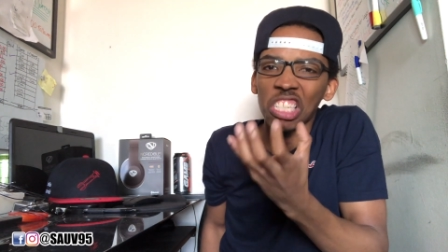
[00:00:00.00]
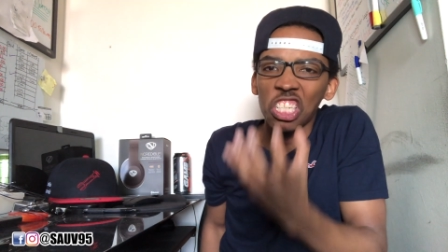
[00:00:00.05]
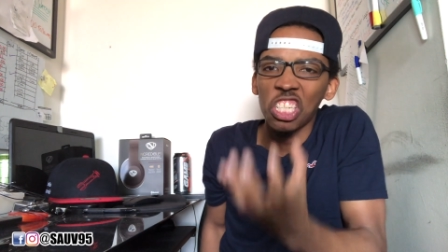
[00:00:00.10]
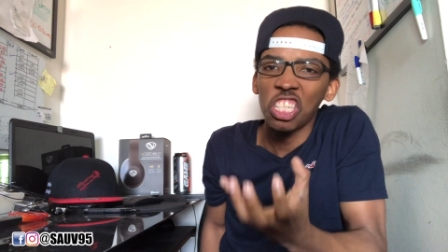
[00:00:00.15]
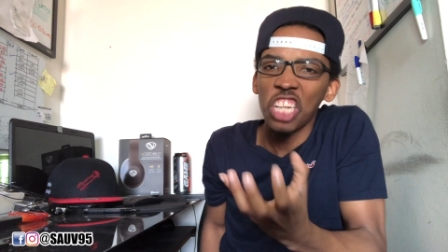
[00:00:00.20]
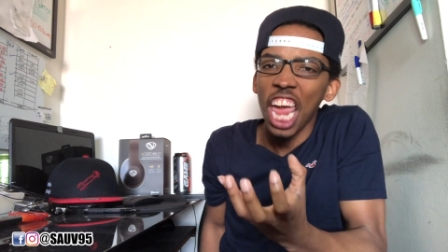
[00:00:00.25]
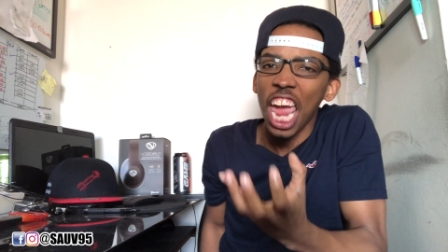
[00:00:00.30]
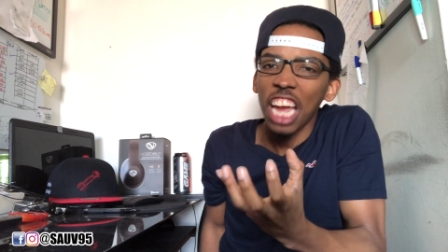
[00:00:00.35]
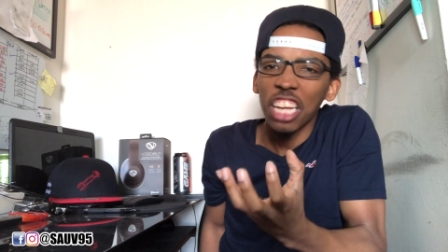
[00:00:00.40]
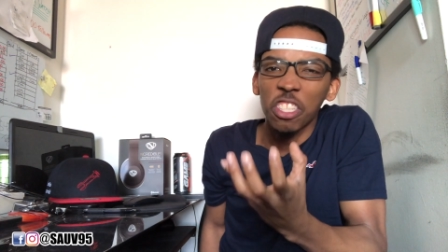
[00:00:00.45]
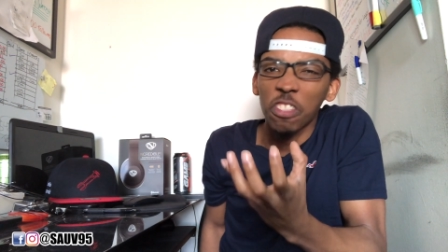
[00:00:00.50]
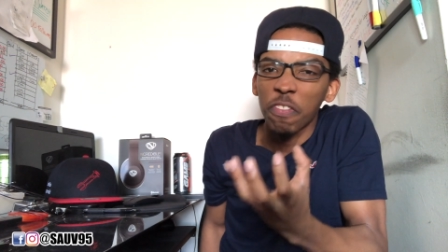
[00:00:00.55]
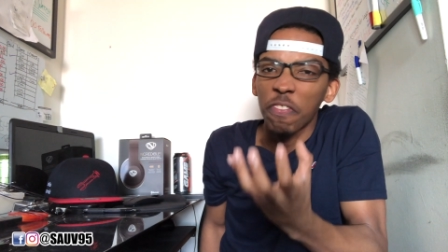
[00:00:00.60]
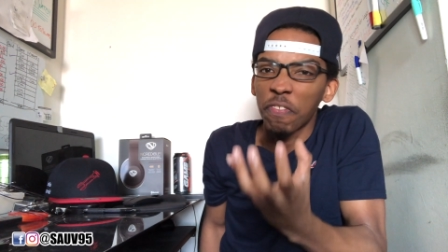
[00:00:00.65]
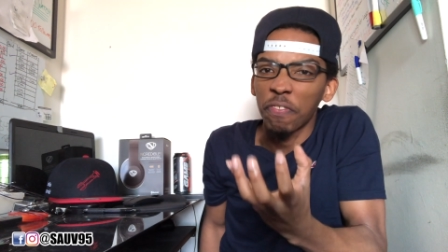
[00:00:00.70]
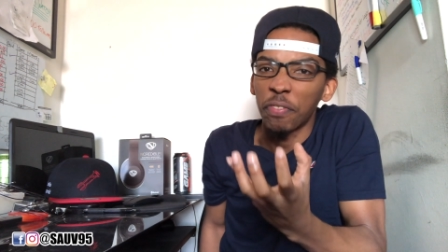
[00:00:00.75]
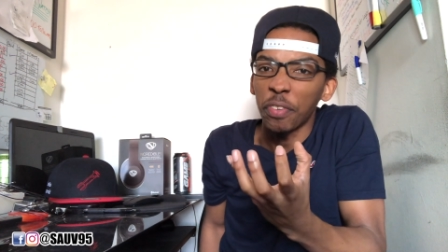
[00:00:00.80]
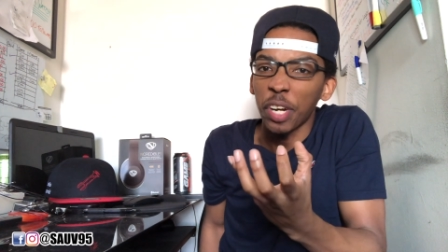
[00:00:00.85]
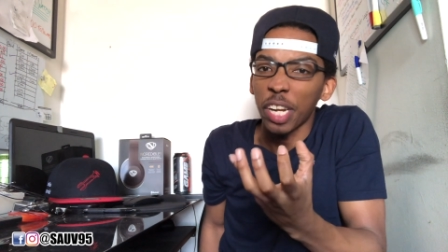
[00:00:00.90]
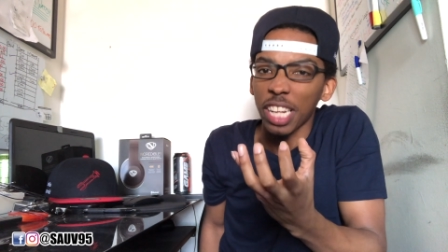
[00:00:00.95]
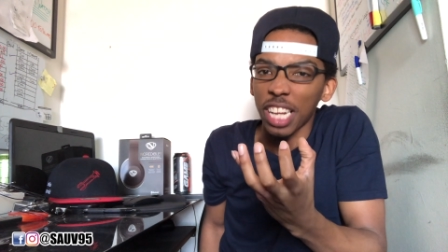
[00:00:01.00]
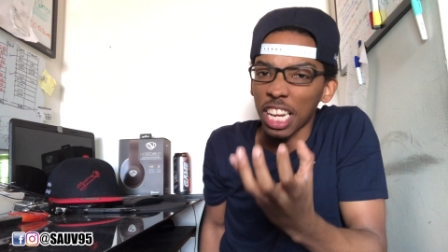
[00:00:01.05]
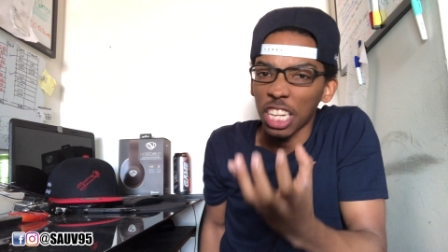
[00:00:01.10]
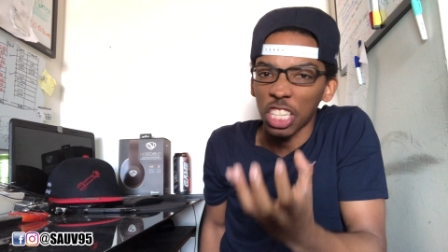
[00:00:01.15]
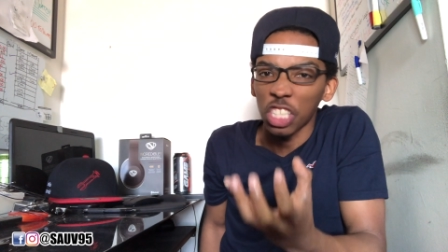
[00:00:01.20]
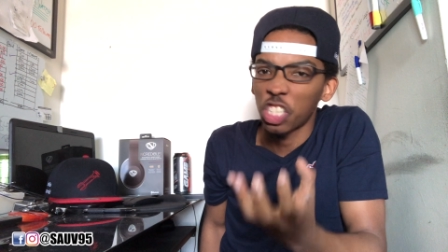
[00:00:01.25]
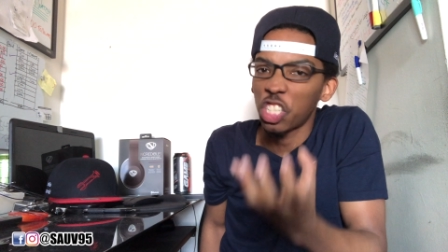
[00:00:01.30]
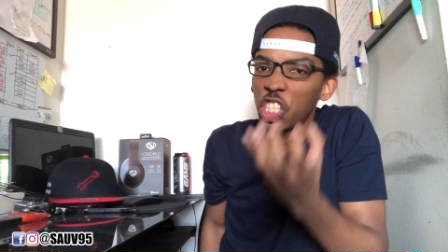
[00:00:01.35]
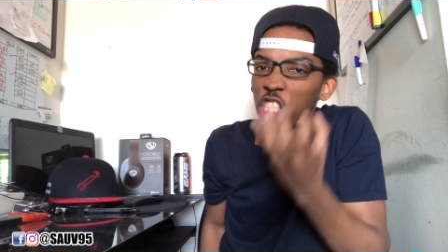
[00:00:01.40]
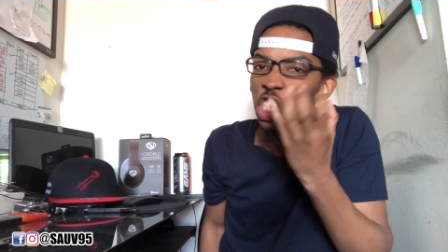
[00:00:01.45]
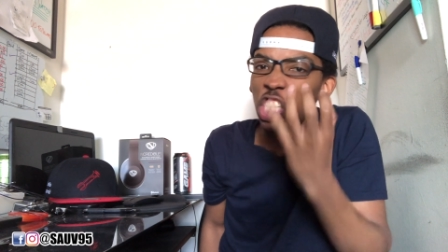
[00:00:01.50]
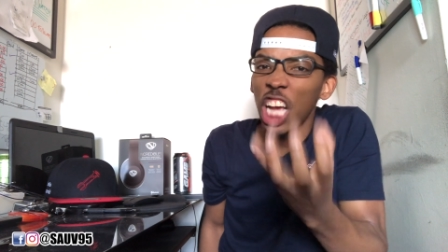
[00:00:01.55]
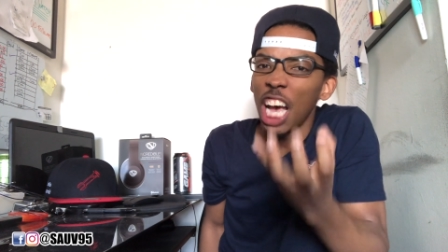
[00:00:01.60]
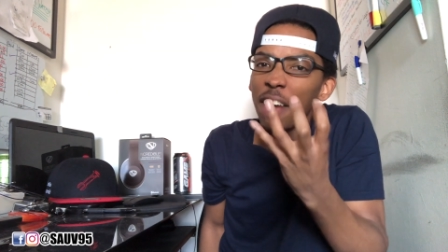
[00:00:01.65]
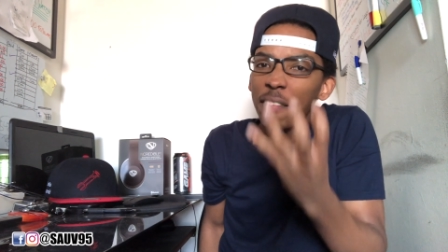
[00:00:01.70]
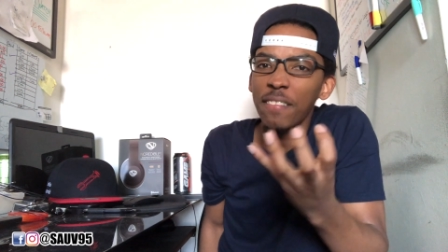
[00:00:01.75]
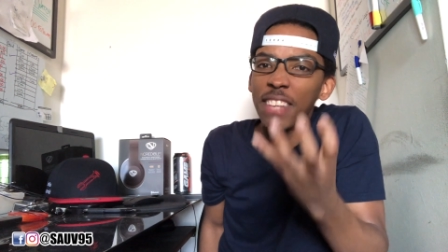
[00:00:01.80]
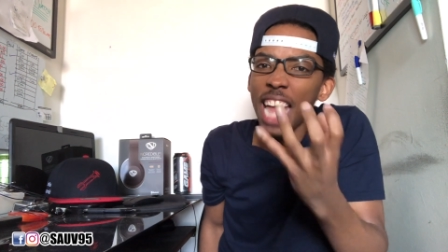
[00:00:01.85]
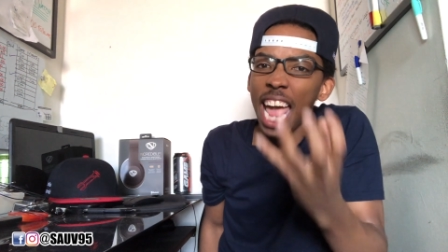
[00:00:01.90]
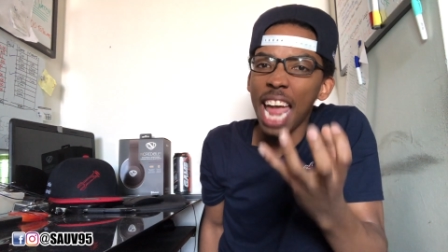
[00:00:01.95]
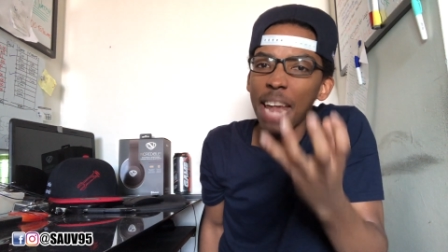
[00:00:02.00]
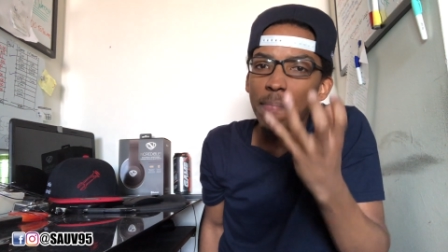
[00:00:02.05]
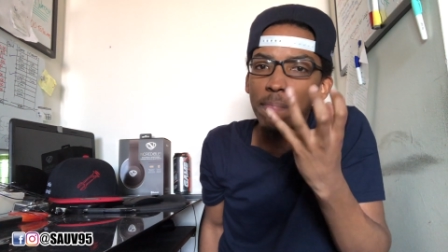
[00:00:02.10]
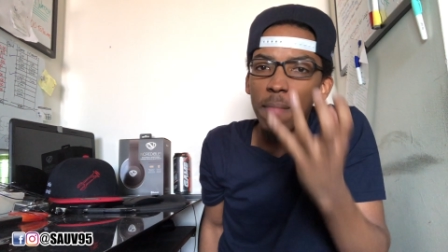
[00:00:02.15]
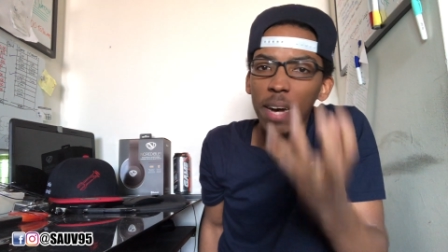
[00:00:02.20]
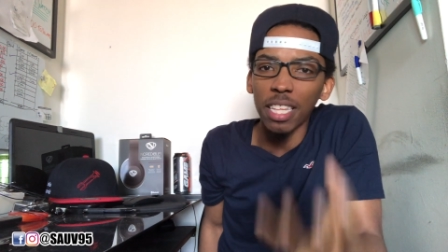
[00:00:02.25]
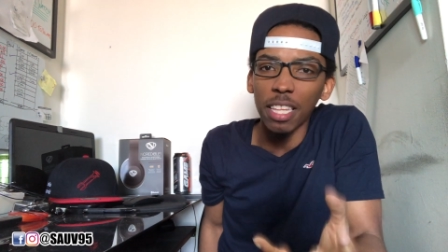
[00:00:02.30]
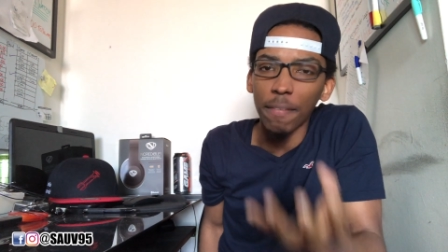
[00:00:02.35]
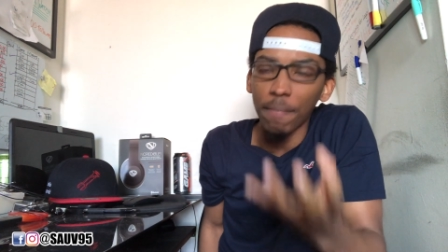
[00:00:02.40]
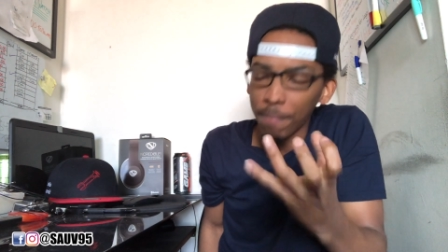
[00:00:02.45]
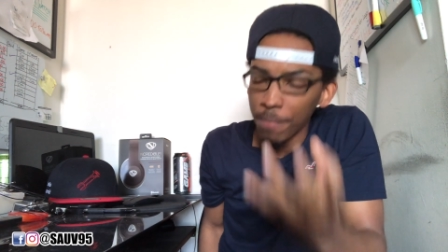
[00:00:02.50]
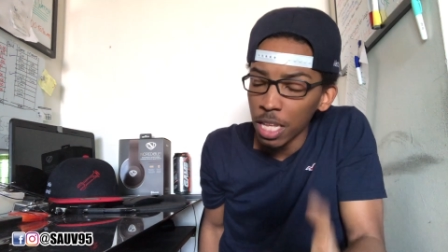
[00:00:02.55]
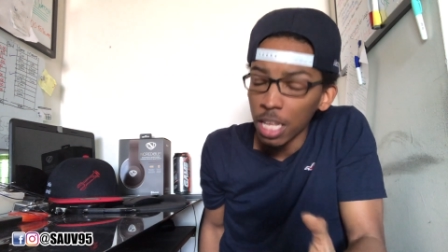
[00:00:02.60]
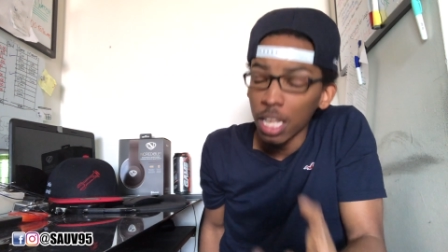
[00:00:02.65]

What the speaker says: Shaq's foot, and shoved that mother